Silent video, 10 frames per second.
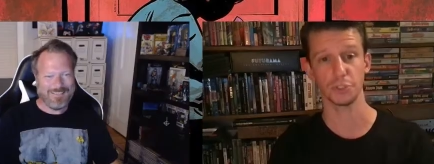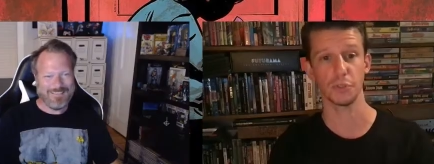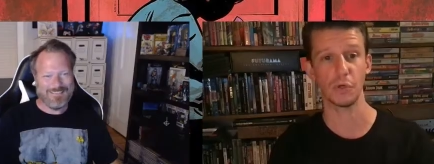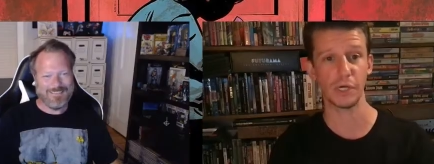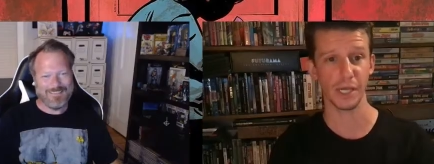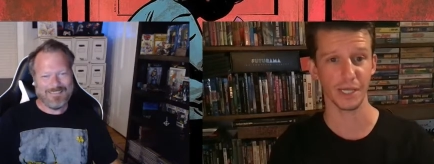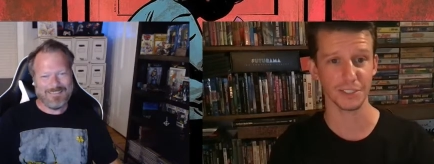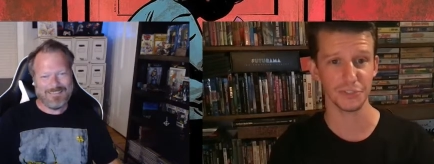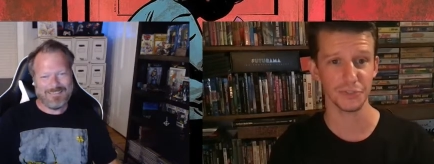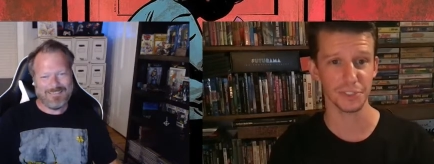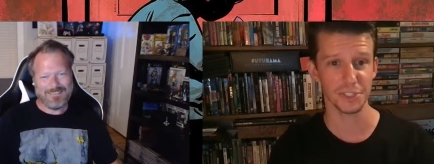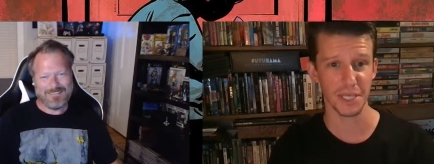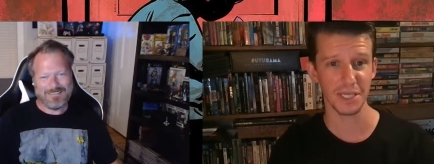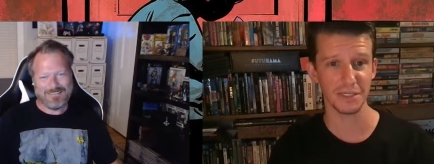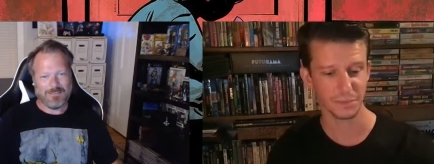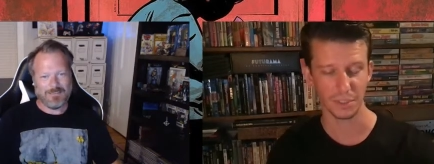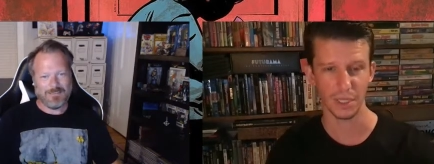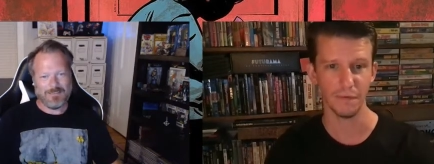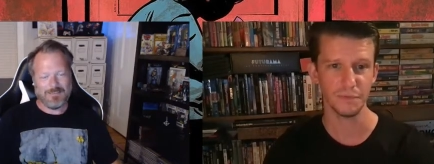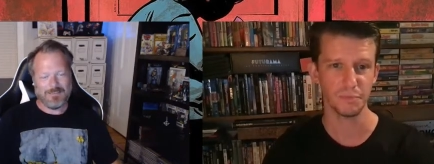Speaker 1: story, I guess you could say.
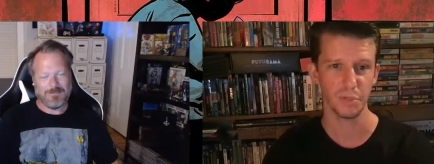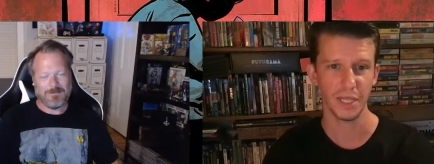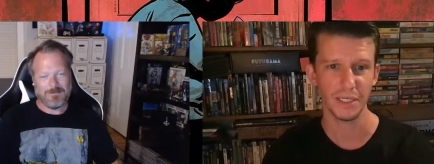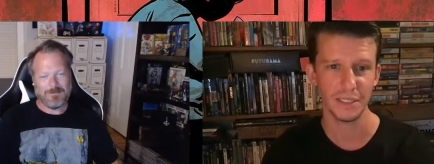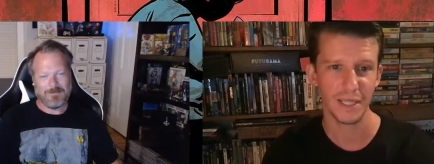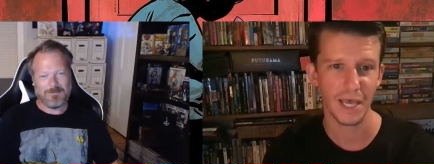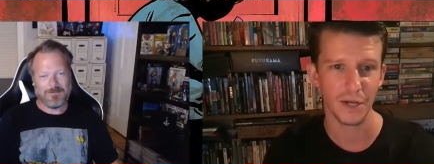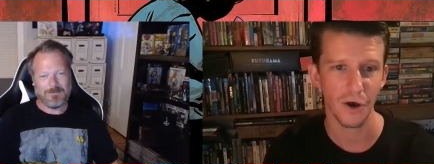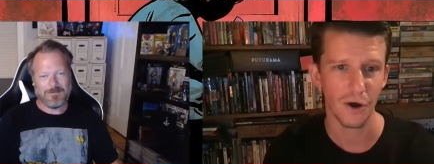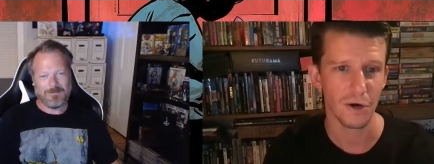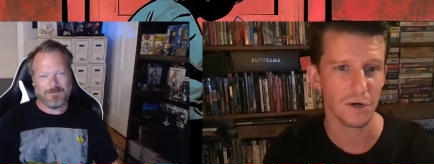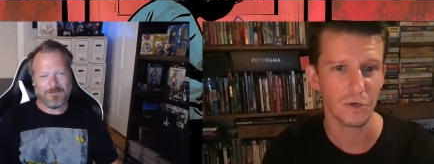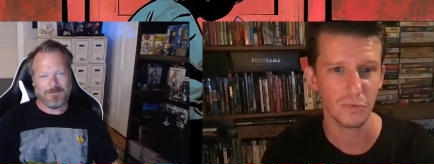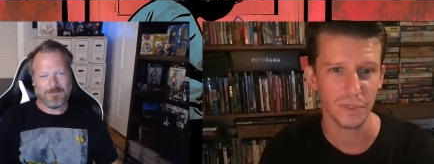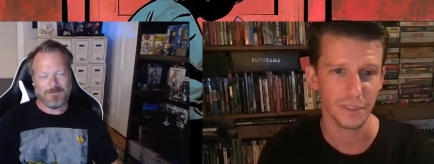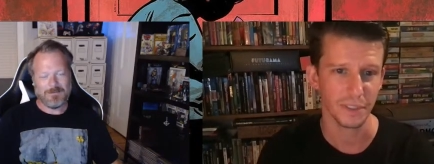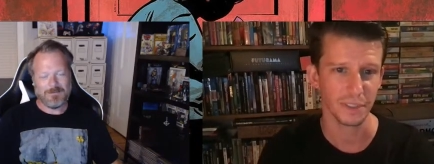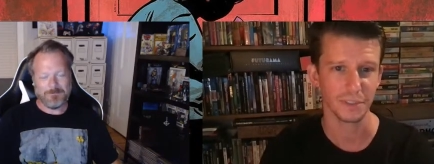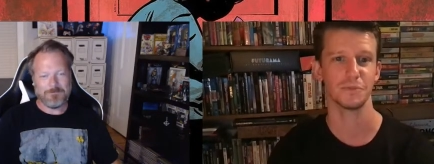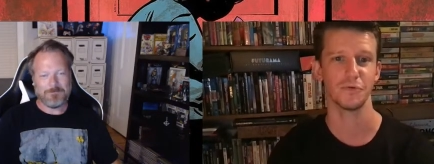Loves blending that horror with a
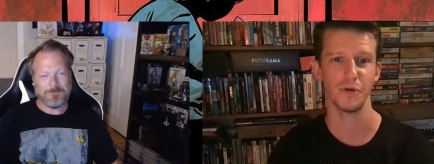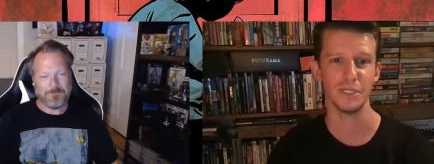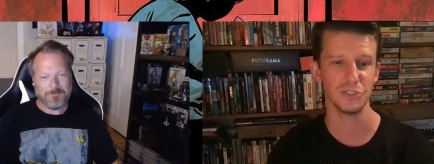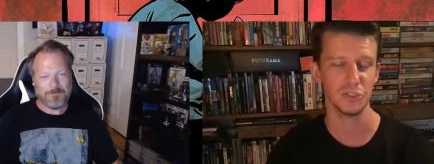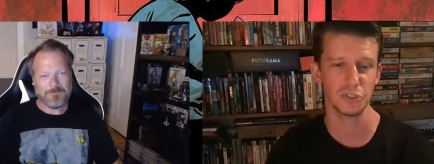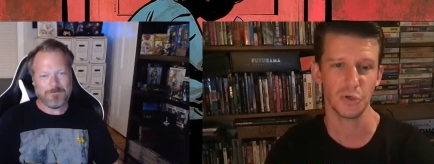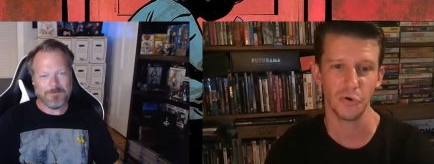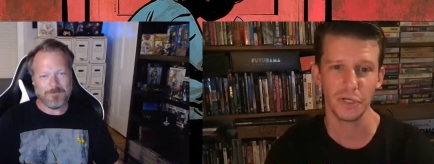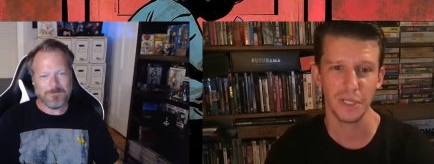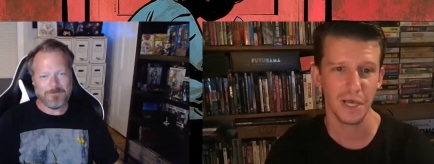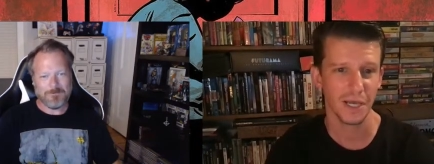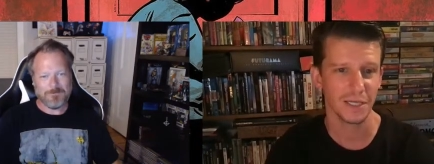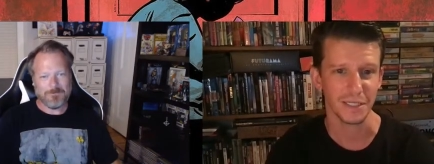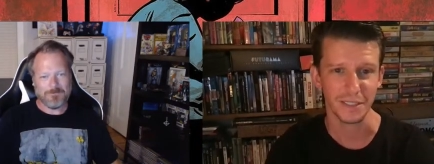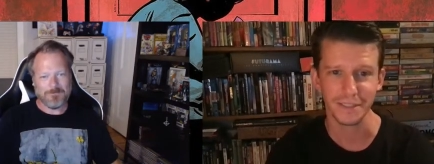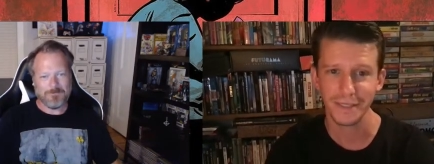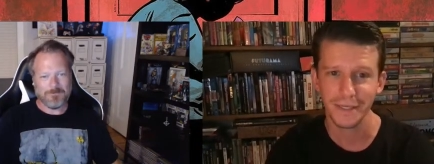crazy storyline, and